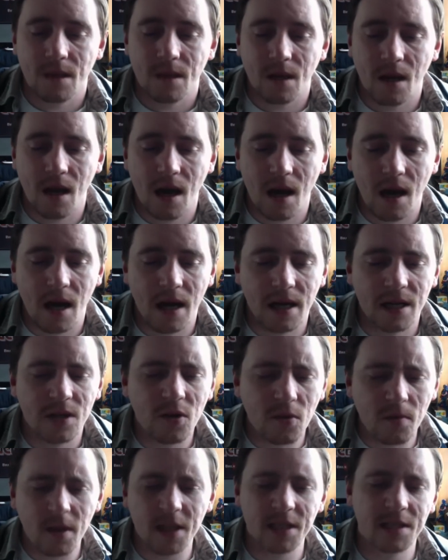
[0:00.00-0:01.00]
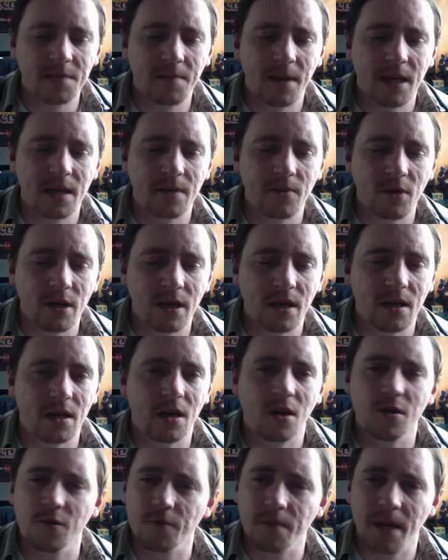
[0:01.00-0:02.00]
uh, and I don't mind spending money on
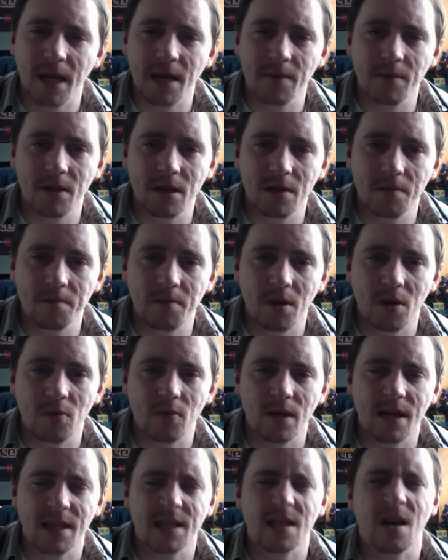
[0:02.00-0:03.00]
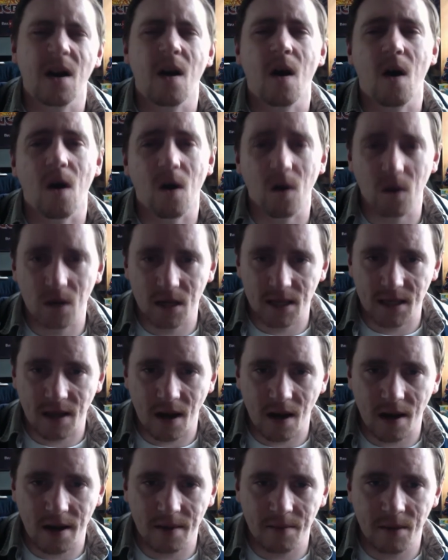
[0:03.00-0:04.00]
other people. But when it's all the
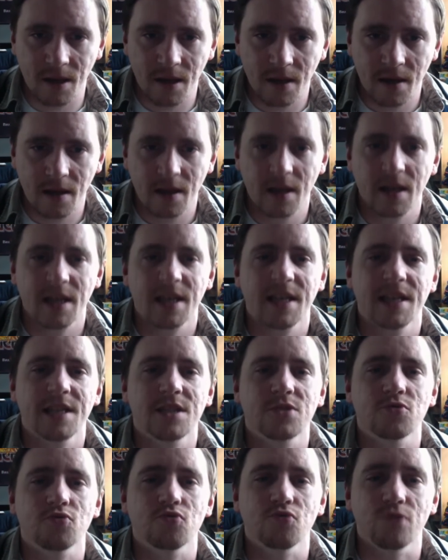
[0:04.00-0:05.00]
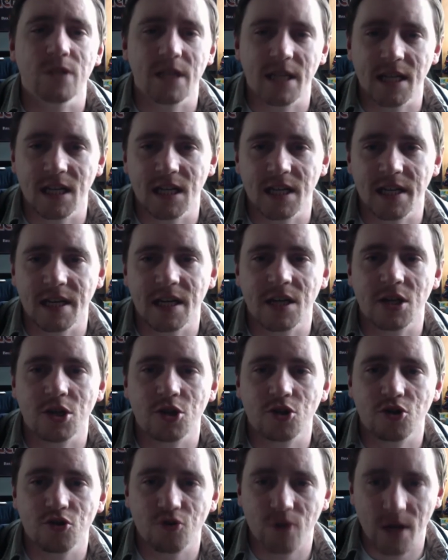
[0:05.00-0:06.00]
time, it's really
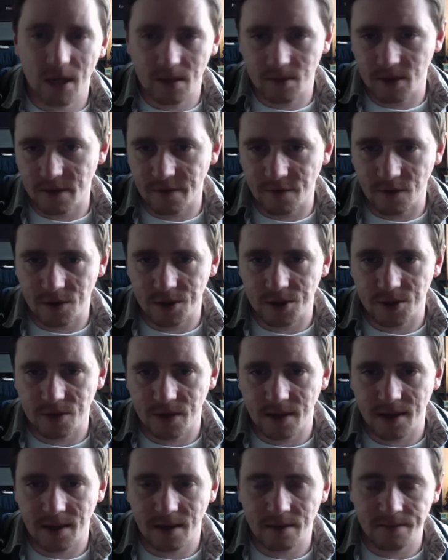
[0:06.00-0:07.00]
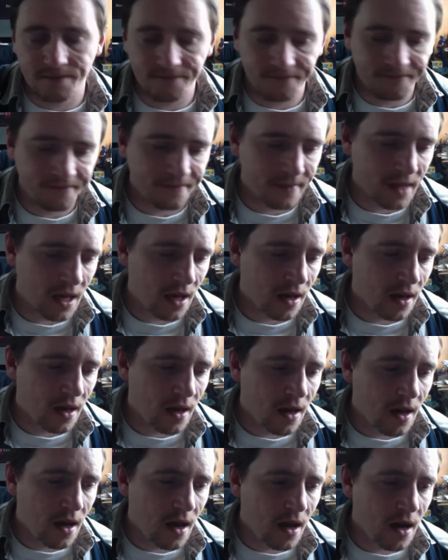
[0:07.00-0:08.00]
incredibly frustrating.
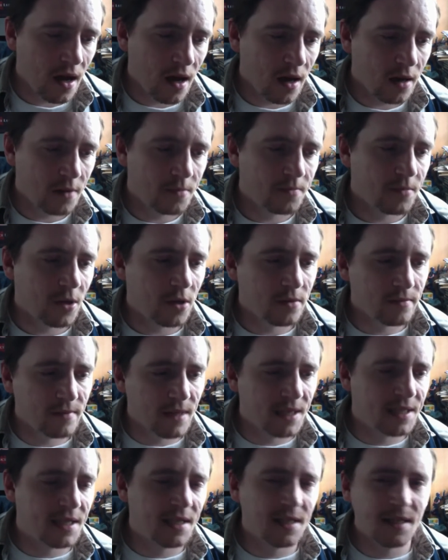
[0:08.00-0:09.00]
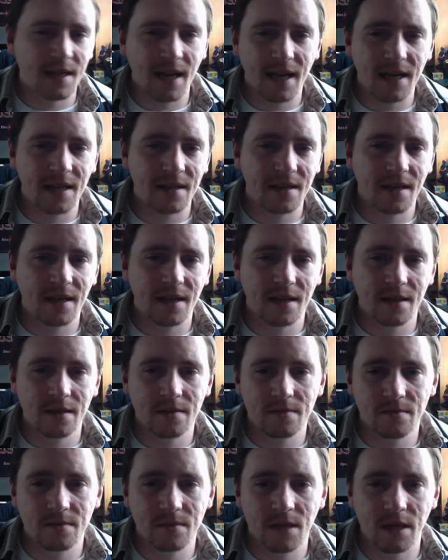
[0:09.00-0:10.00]
Uh, but this isn't anything
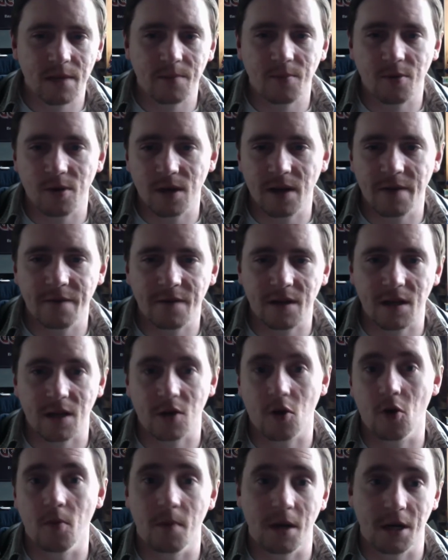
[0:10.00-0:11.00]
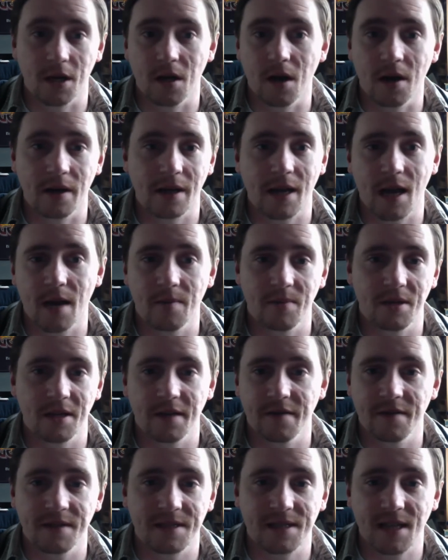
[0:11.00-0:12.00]
like prolific, like, oh my god, I can't
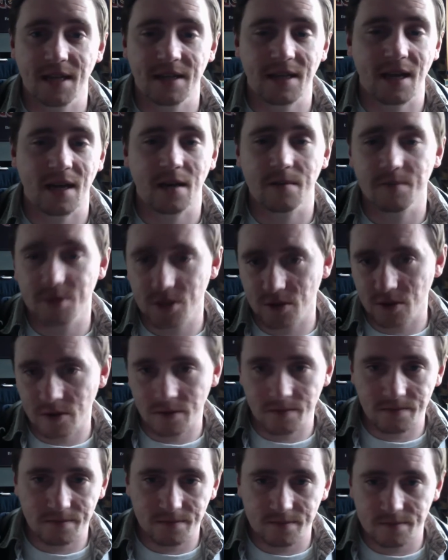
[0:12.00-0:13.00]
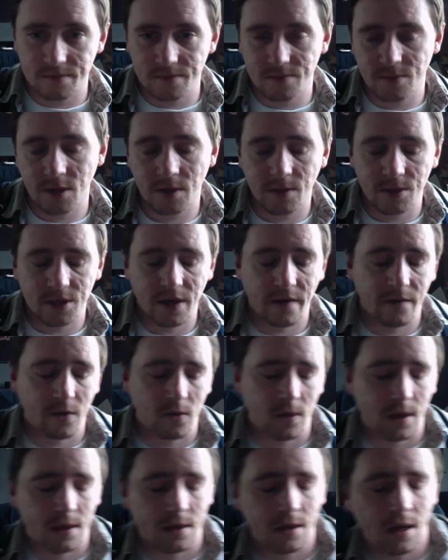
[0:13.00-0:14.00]
believe he said that. I'm sure pretty much
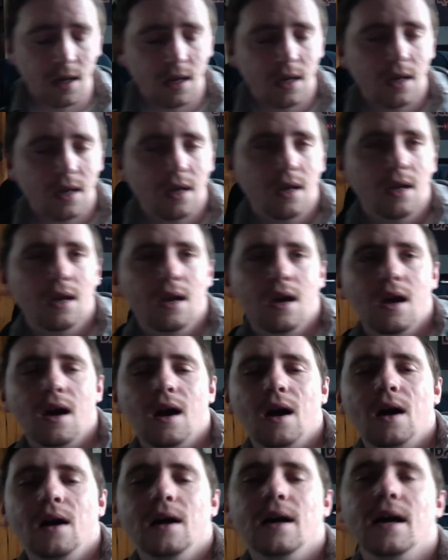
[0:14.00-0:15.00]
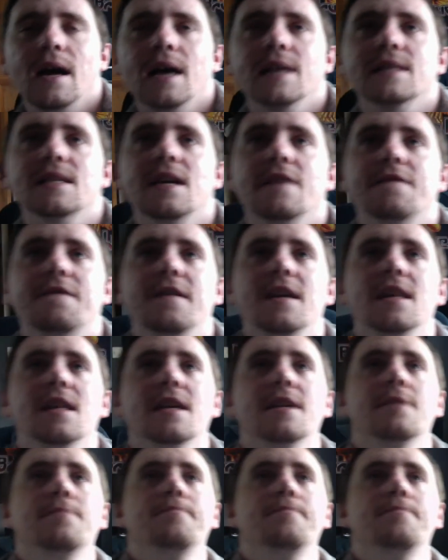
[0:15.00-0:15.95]
everyone uh, has that feeling.